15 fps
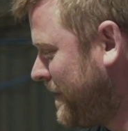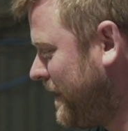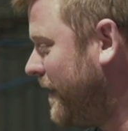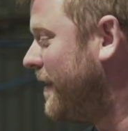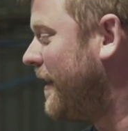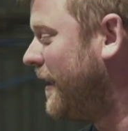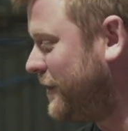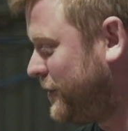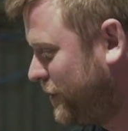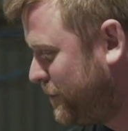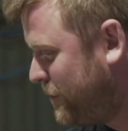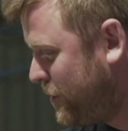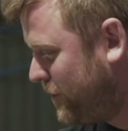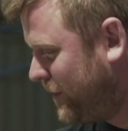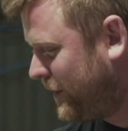And then sort of
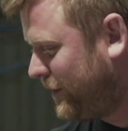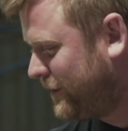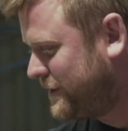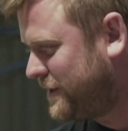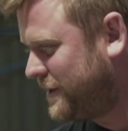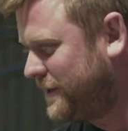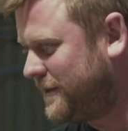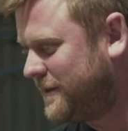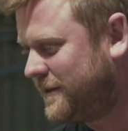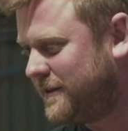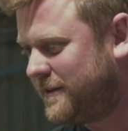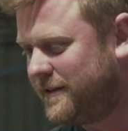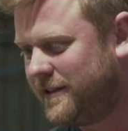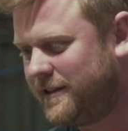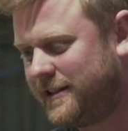moving on to
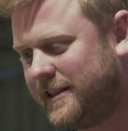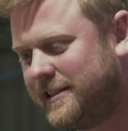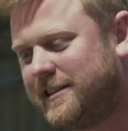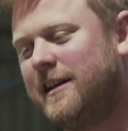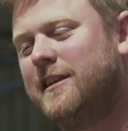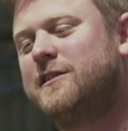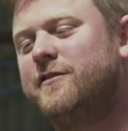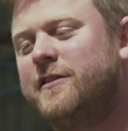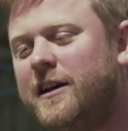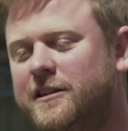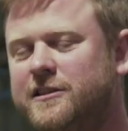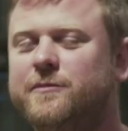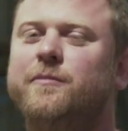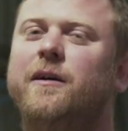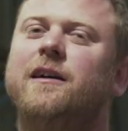the details of the
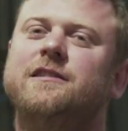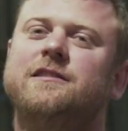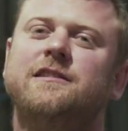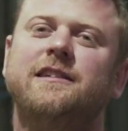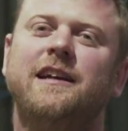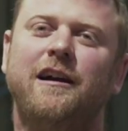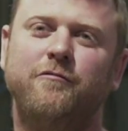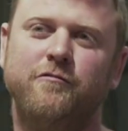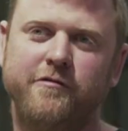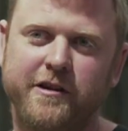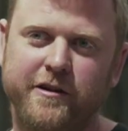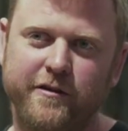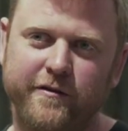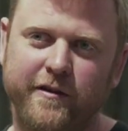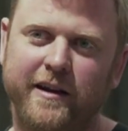engine bay to get
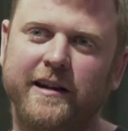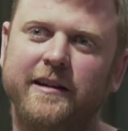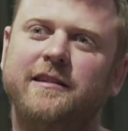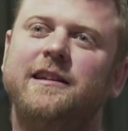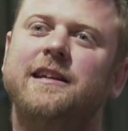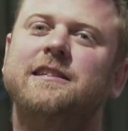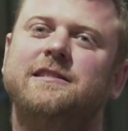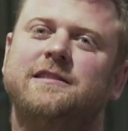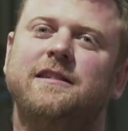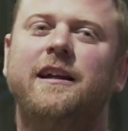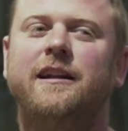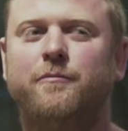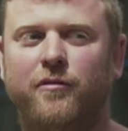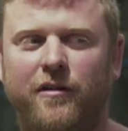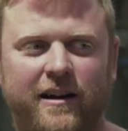rid of
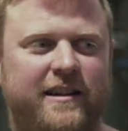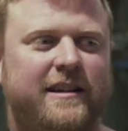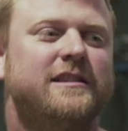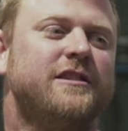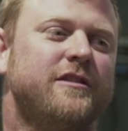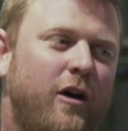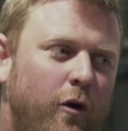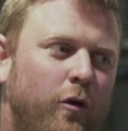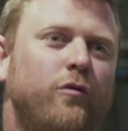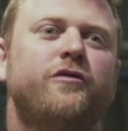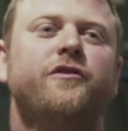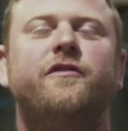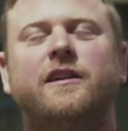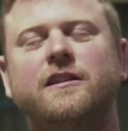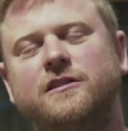any brackets and
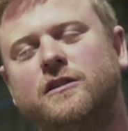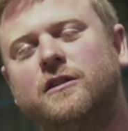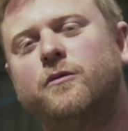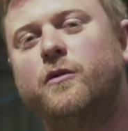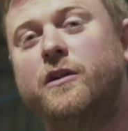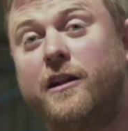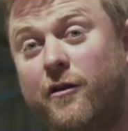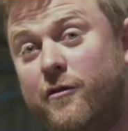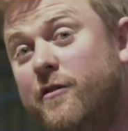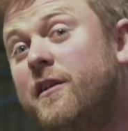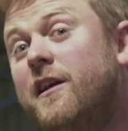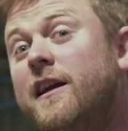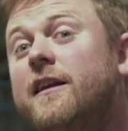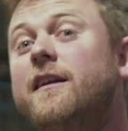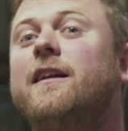holes and things that we don't
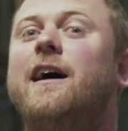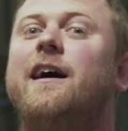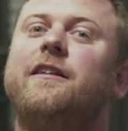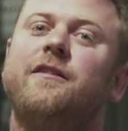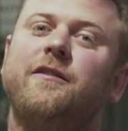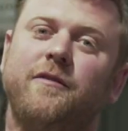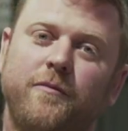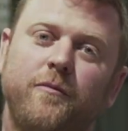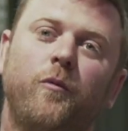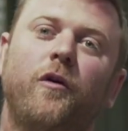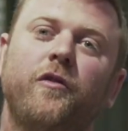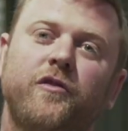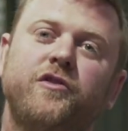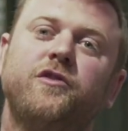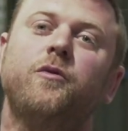need, and add
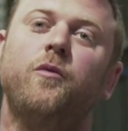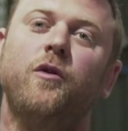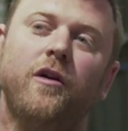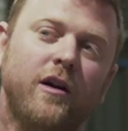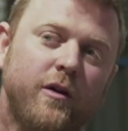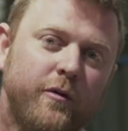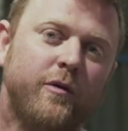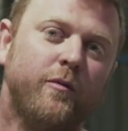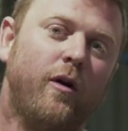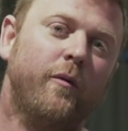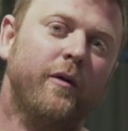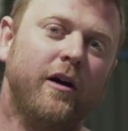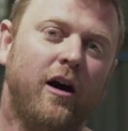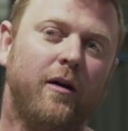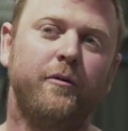ones to work with what
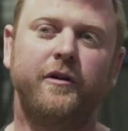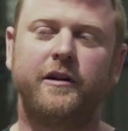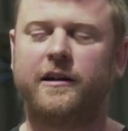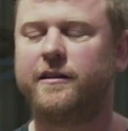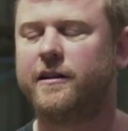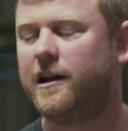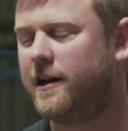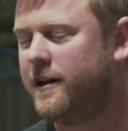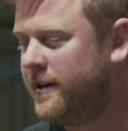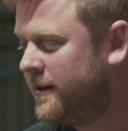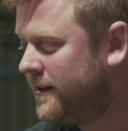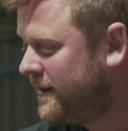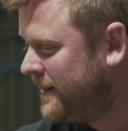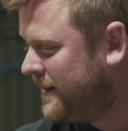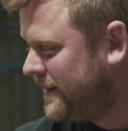we are putting in there.
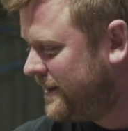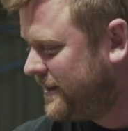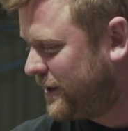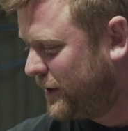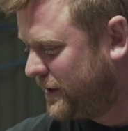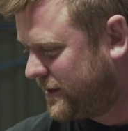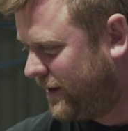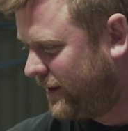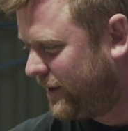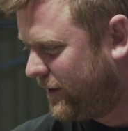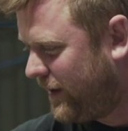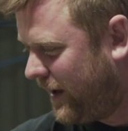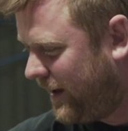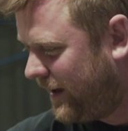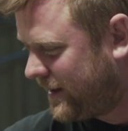So it's kind of
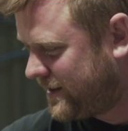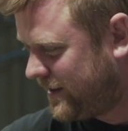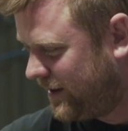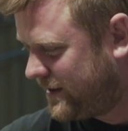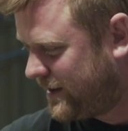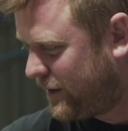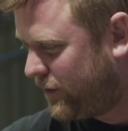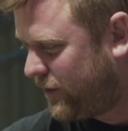that exciting